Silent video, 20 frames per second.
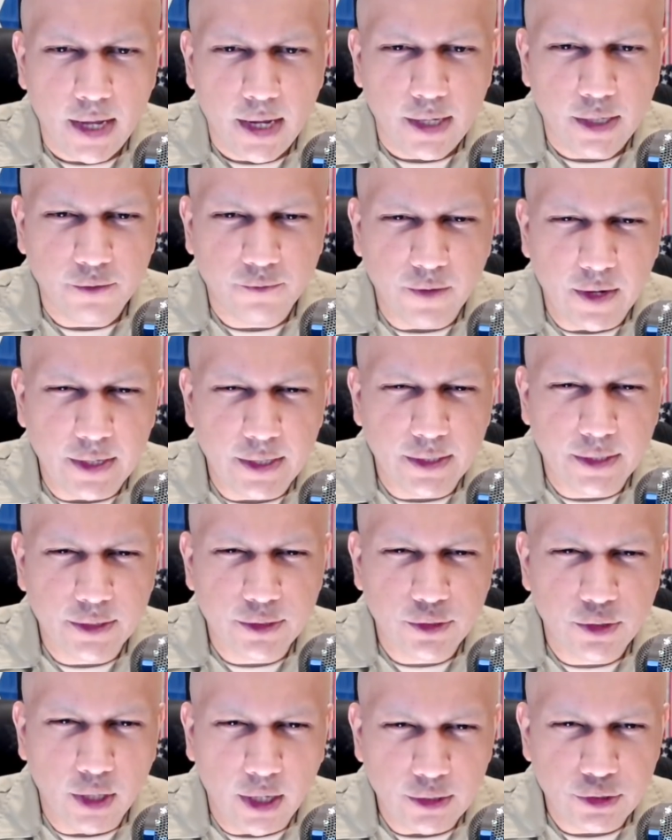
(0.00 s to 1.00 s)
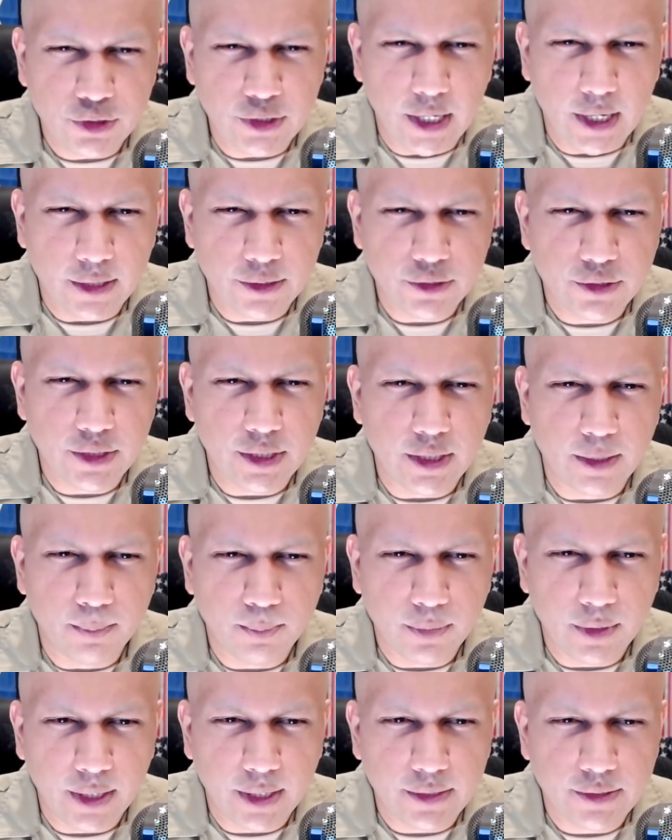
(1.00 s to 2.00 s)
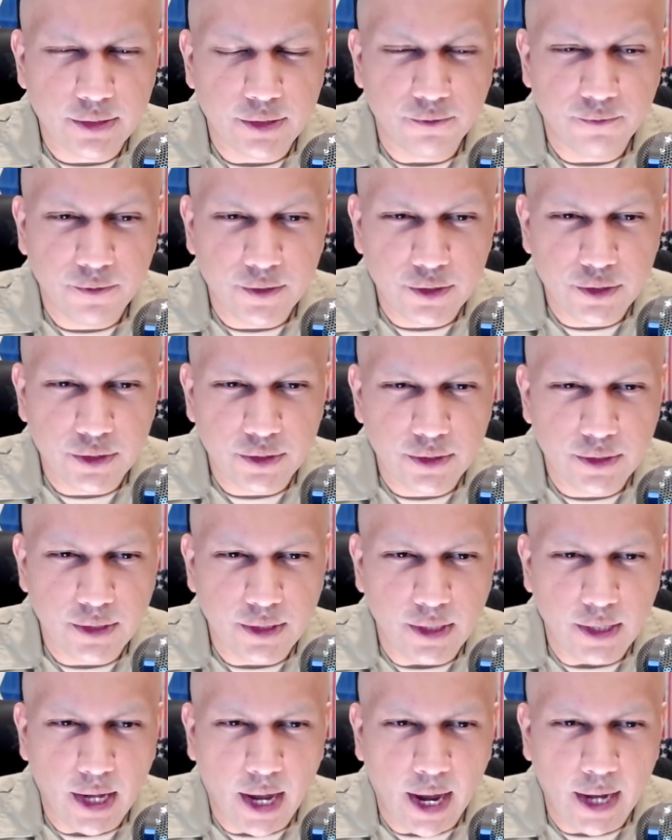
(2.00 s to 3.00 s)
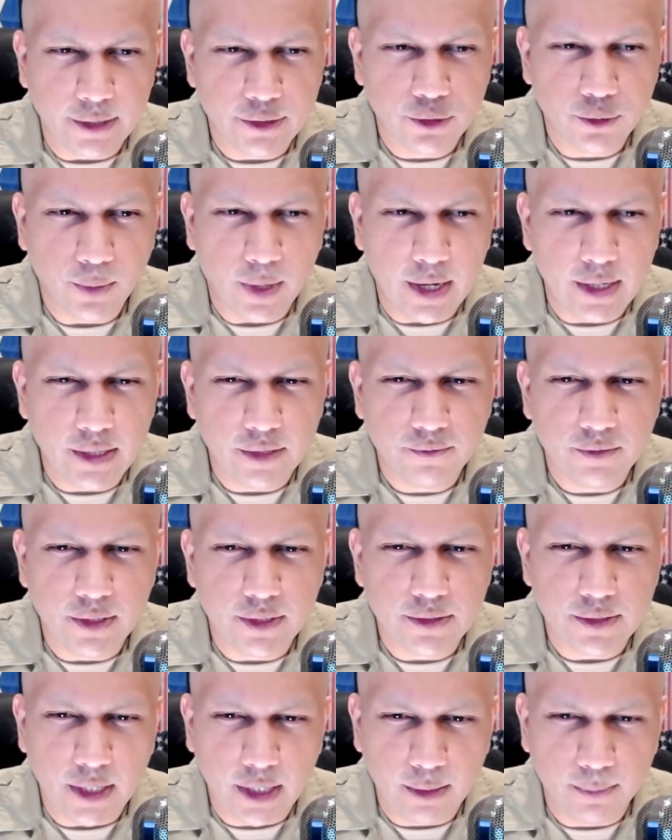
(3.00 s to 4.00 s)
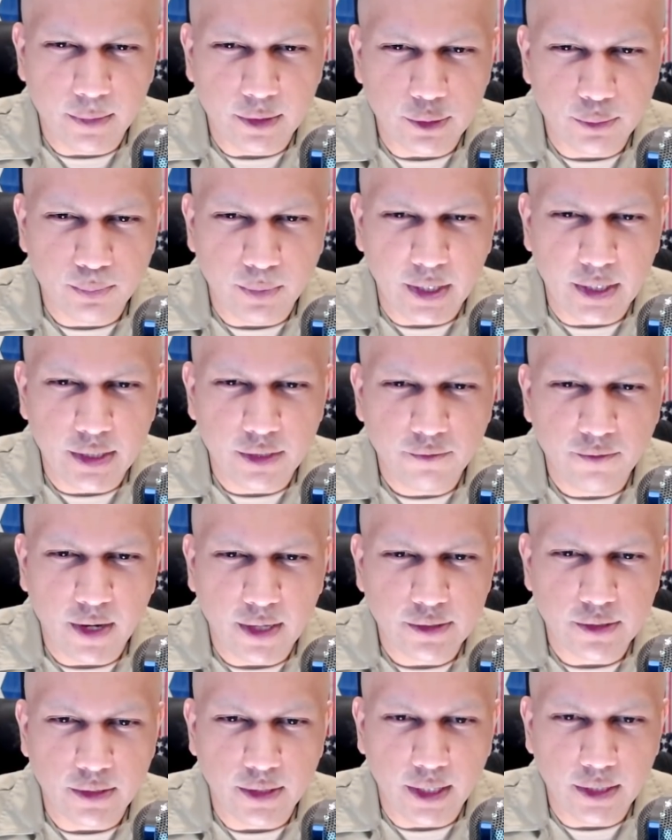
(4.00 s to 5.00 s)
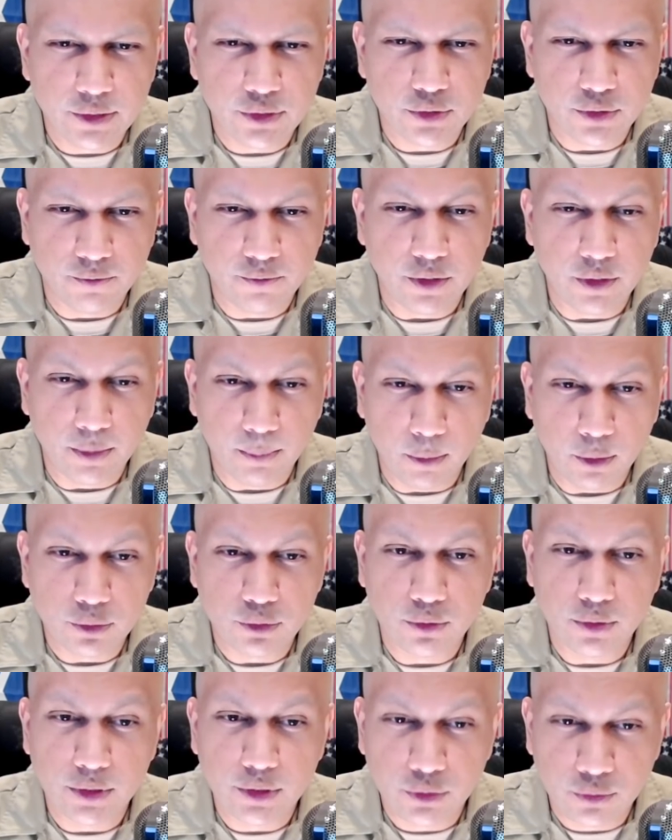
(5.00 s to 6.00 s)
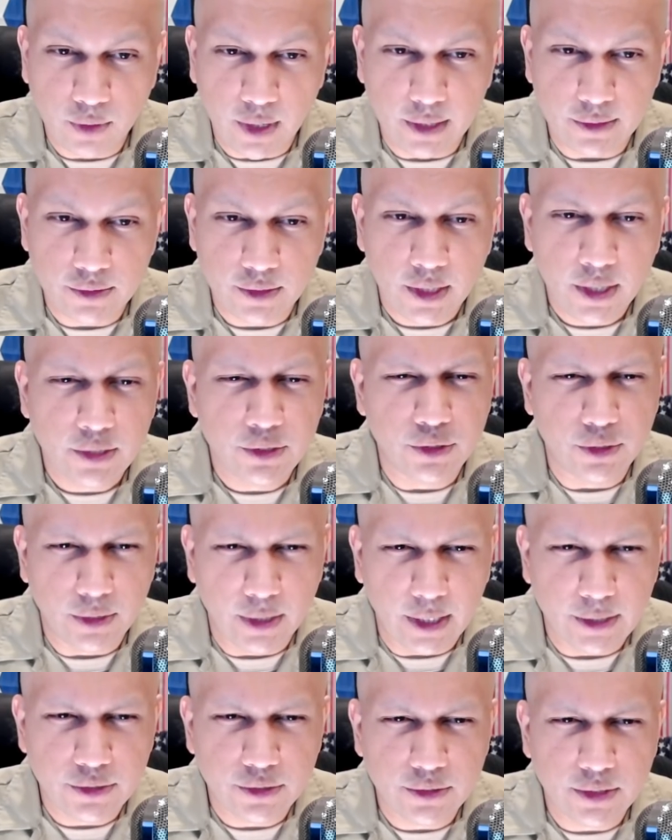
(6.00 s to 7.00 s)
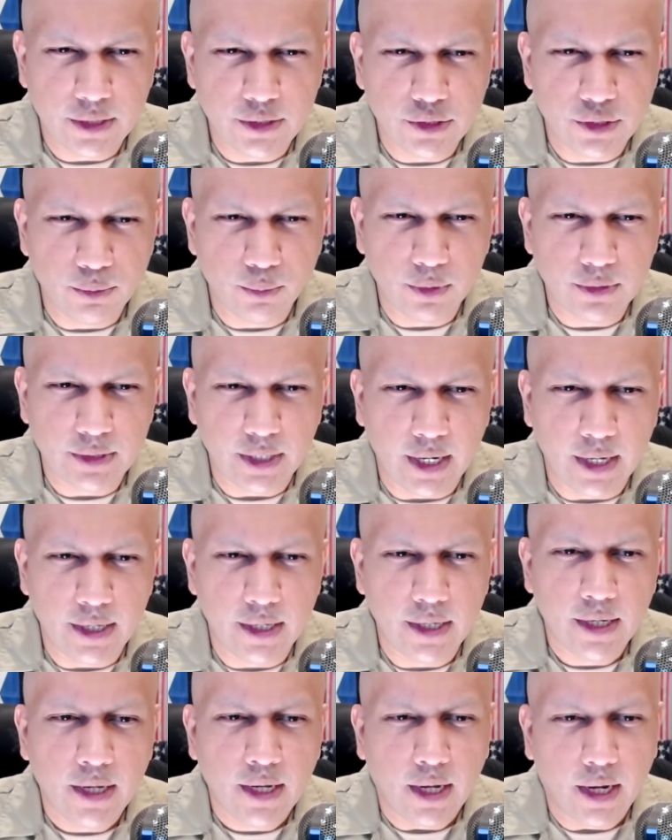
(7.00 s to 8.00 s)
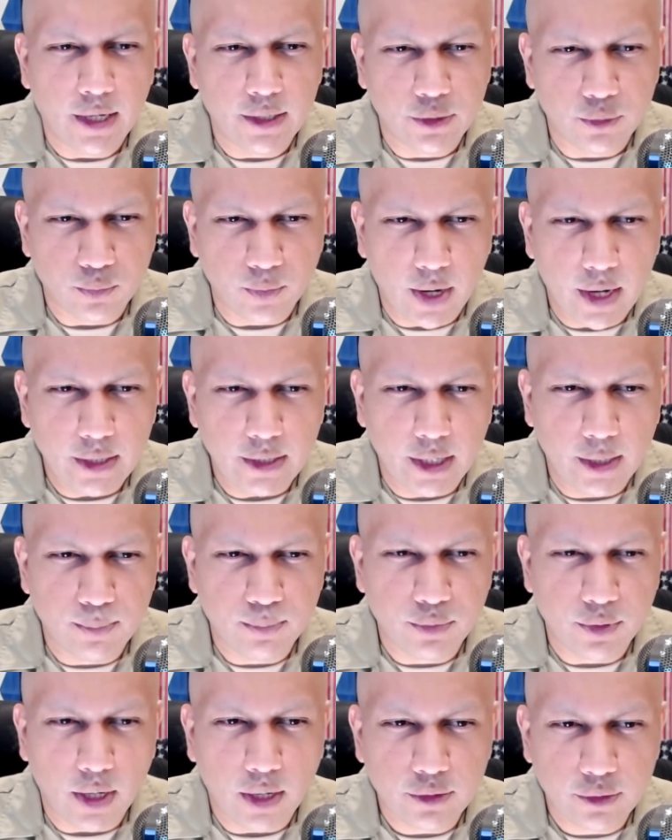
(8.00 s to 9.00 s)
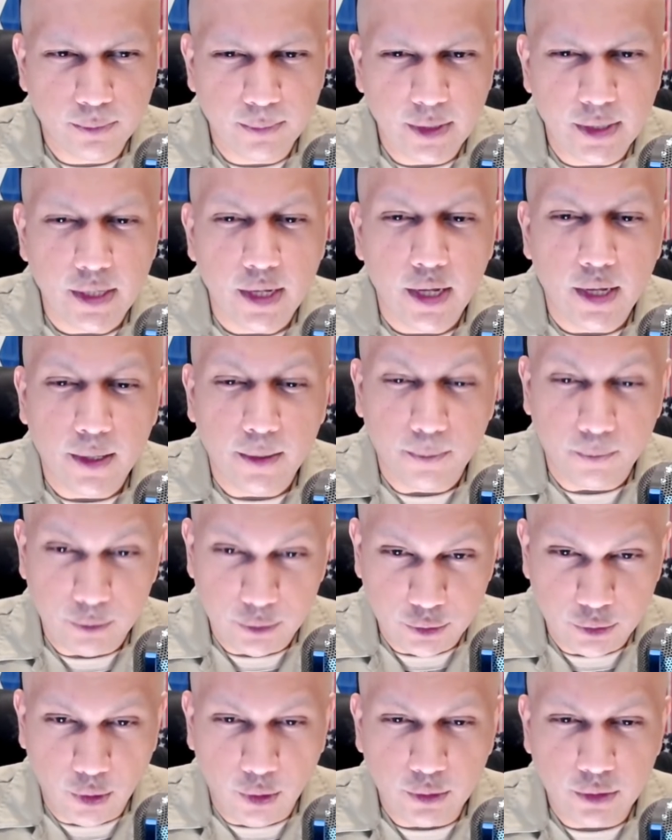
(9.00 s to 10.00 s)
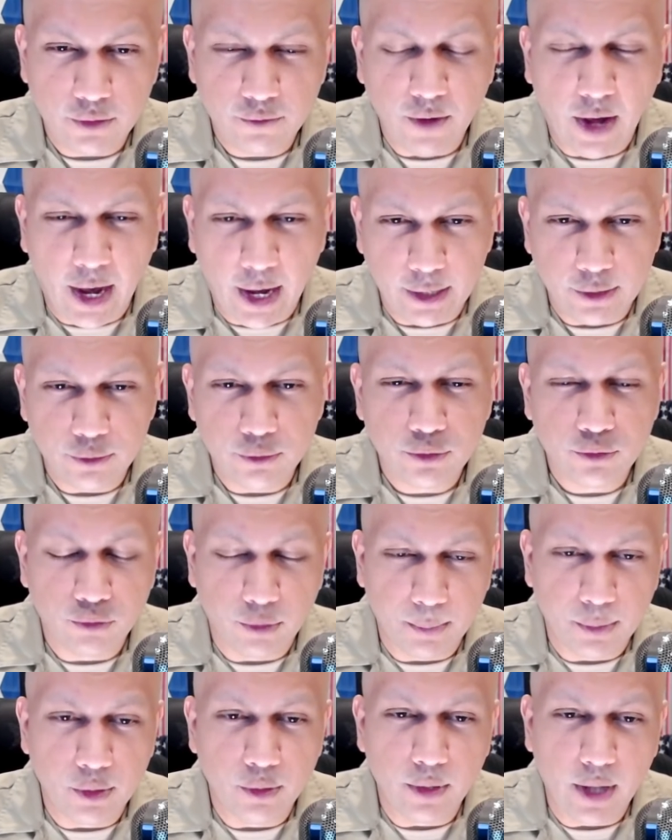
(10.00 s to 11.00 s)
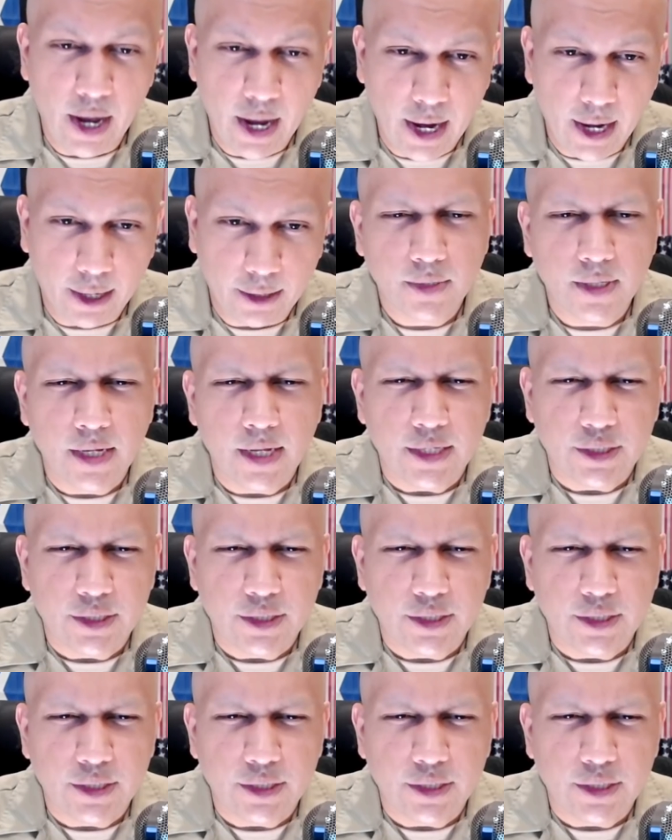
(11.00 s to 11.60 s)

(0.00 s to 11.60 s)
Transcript: Defendant does not challenge the complaint's sufficiency as to any of these elements. Plaintiff has alleged severe emotional distress. She alleges that she was a direct and proximate result of Andrew's criminal acts.